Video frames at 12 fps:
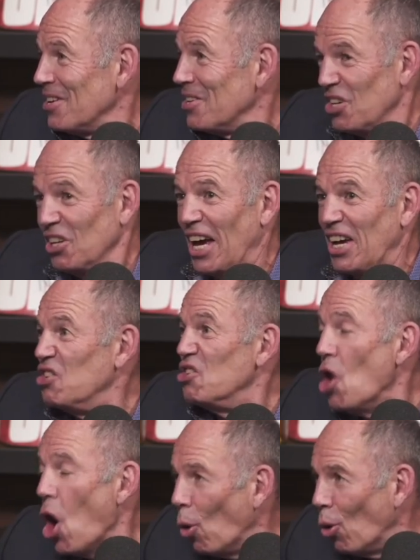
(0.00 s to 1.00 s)
to like
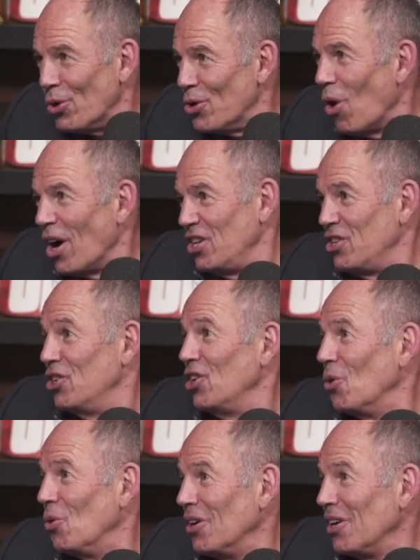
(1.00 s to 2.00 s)
know what we want to
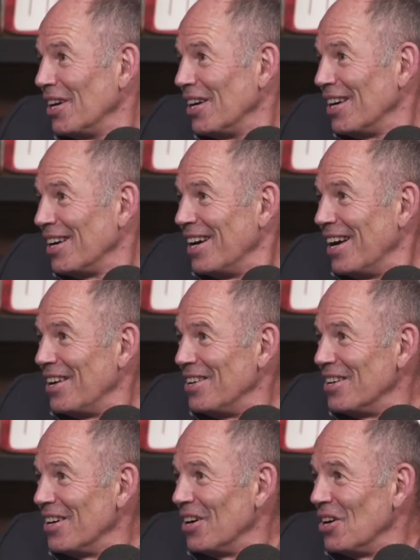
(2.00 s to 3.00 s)
do. Yeah.
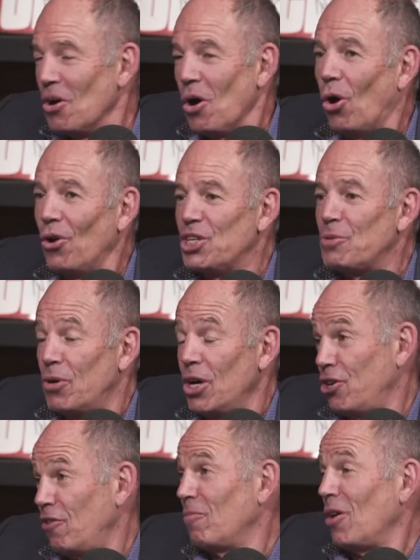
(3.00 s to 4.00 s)
And, uh, or this
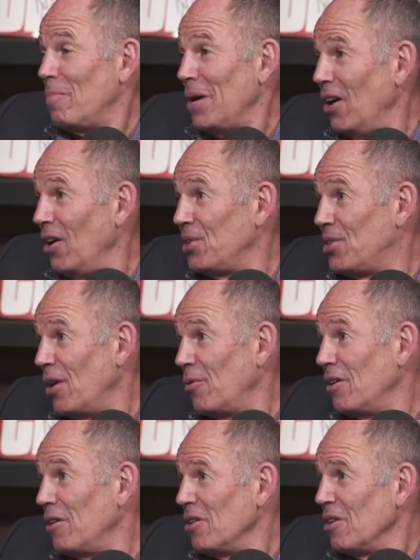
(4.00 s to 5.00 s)
pressure from our parents that
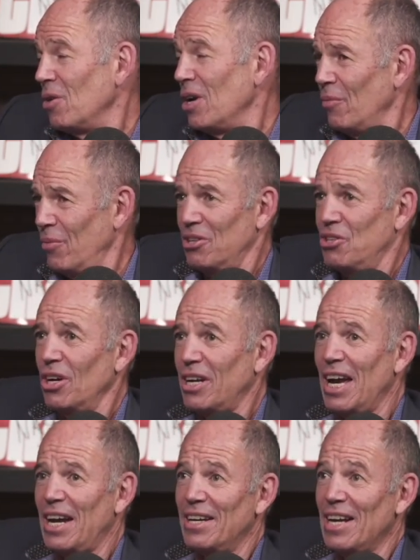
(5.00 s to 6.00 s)
we, we, we took
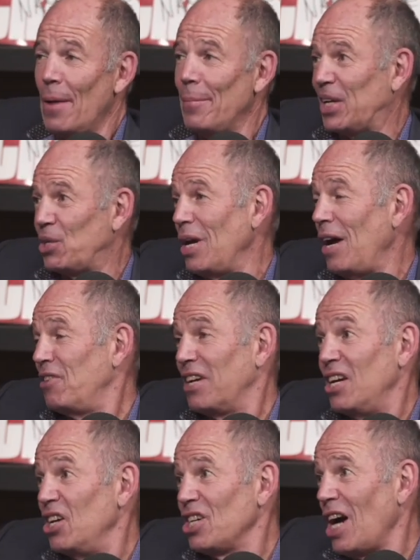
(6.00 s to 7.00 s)
economics, we have to
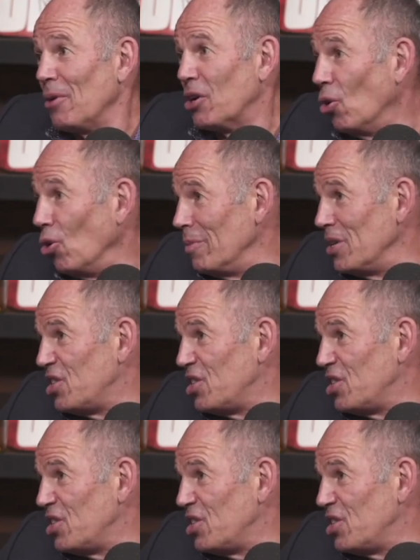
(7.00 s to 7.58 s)
get a job at Goldman